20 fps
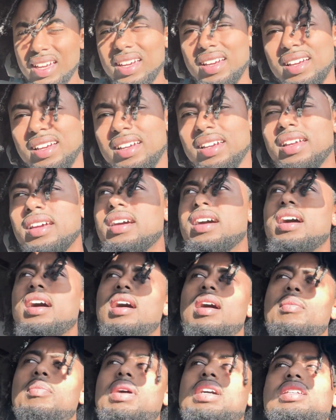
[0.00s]
and
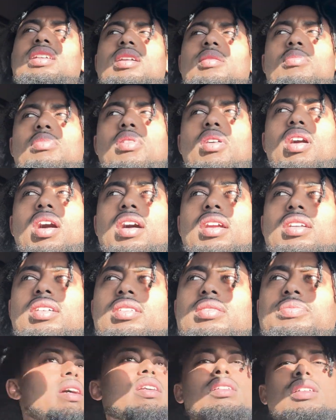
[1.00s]
I uh, basically brought,
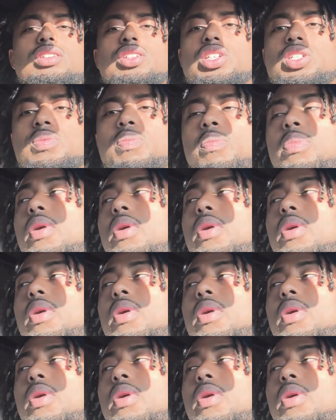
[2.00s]
basically just